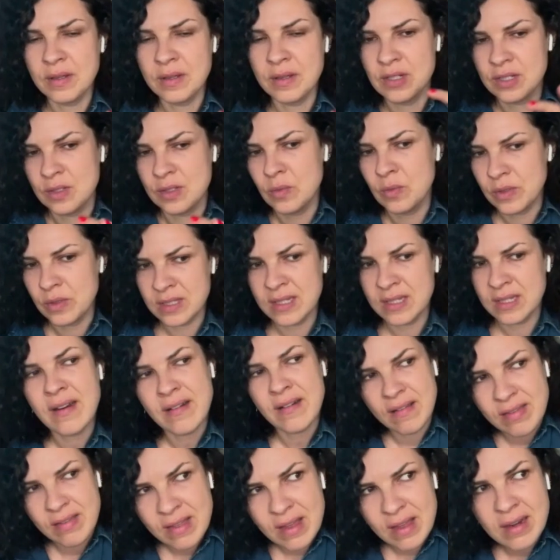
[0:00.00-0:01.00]
just was
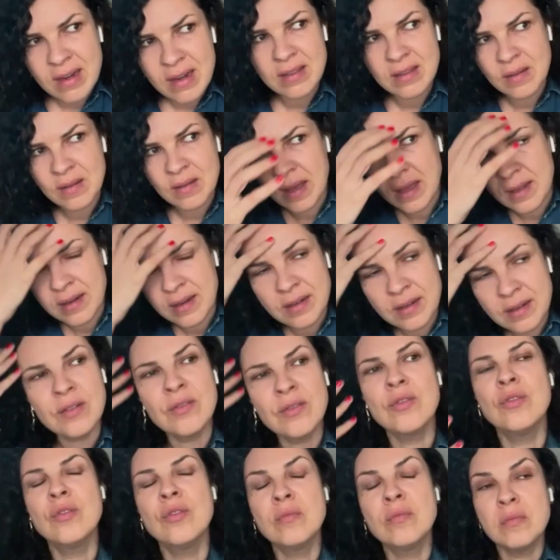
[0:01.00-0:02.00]
there, and then in the editing
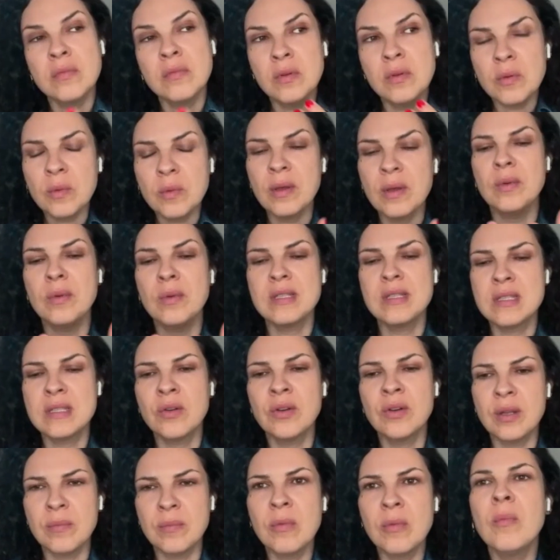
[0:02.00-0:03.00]
room, when we
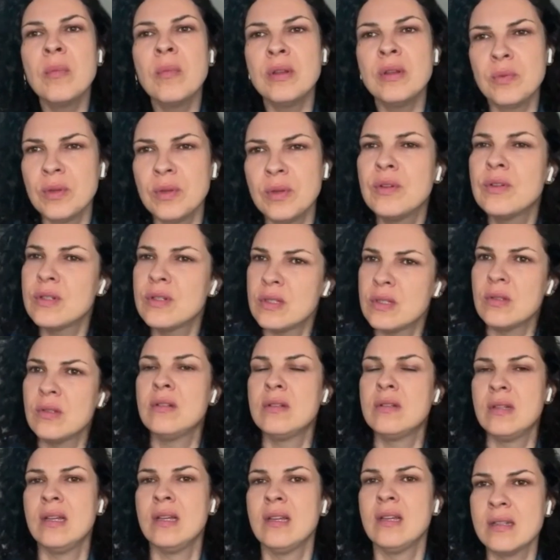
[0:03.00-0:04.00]
saw that moment, we understood,
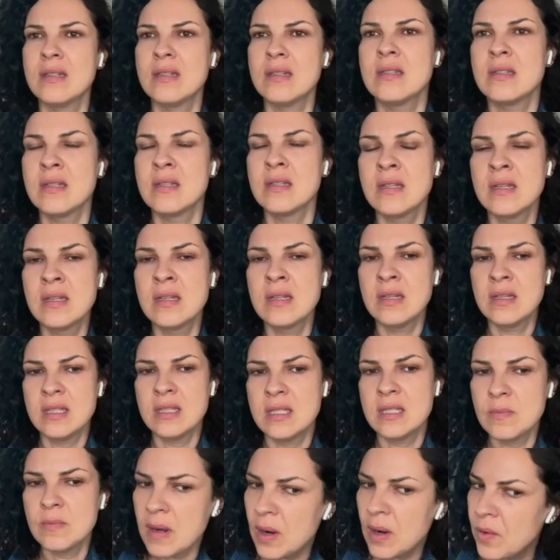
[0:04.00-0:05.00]
like, it's
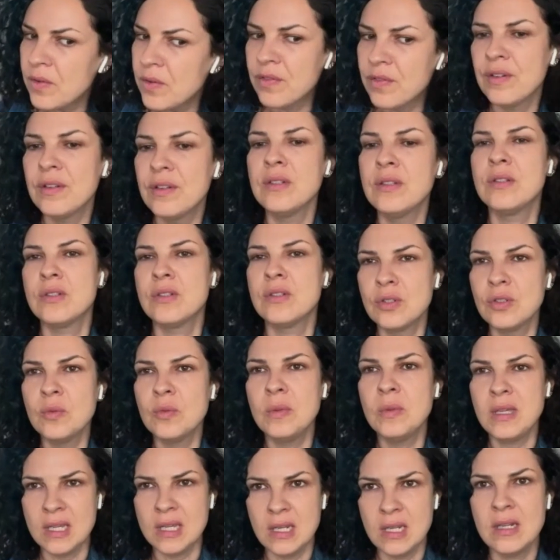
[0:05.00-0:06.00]
powerful and should
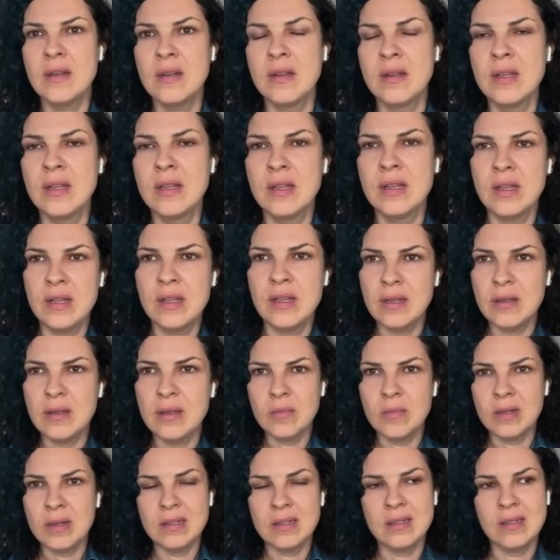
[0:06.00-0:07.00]
be in.
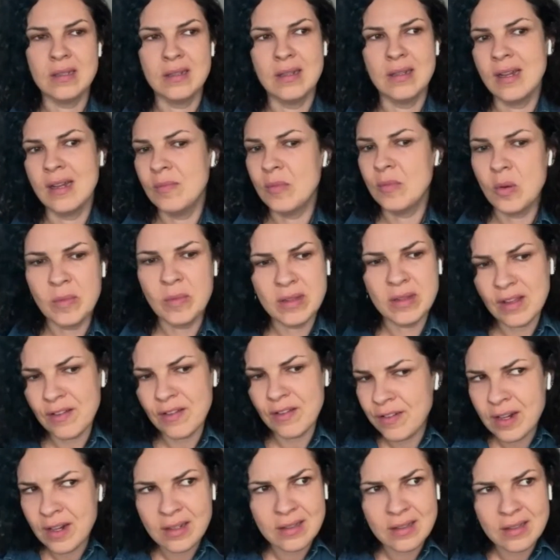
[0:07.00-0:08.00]
But at that moment, I
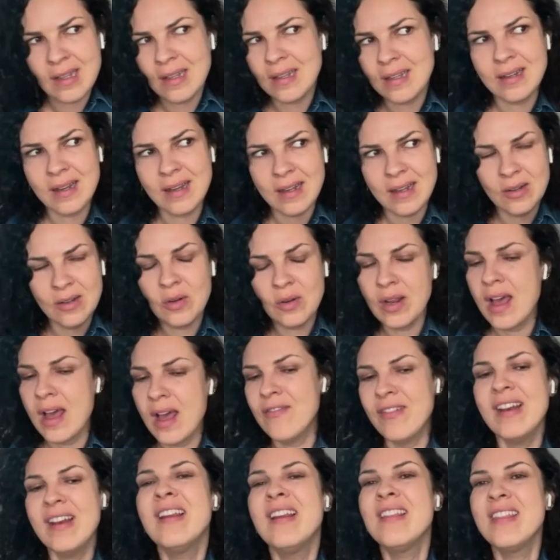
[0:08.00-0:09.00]
felt like I didn't
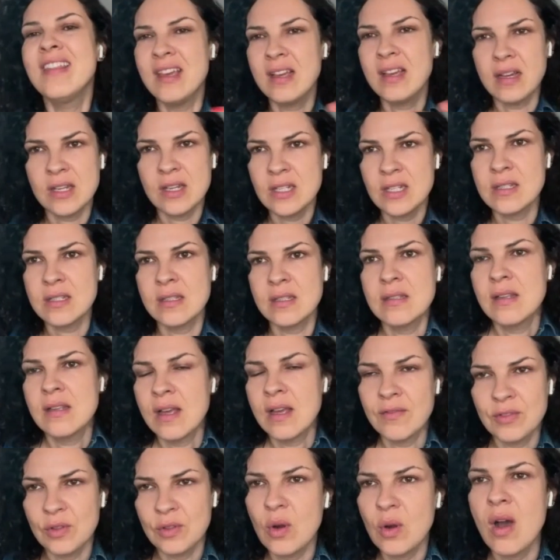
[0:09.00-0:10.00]
have anything. I just
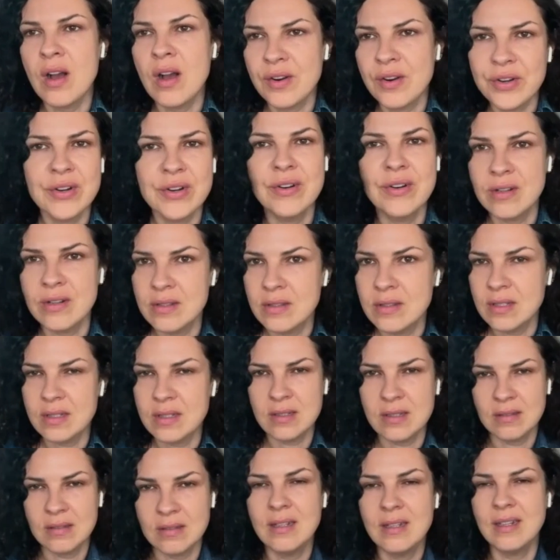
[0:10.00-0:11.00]
have to hug her,
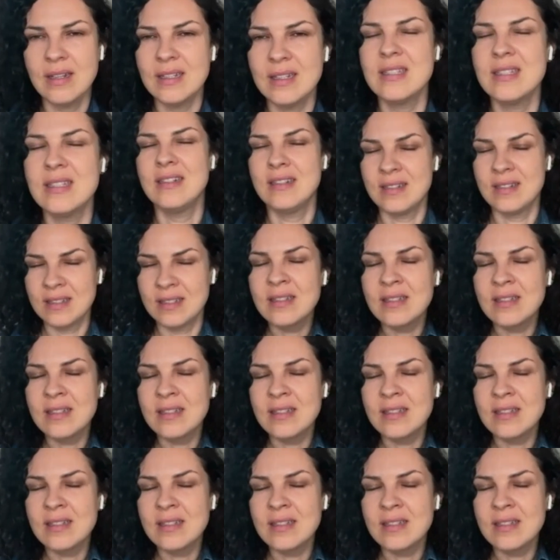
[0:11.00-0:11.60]
and that's it.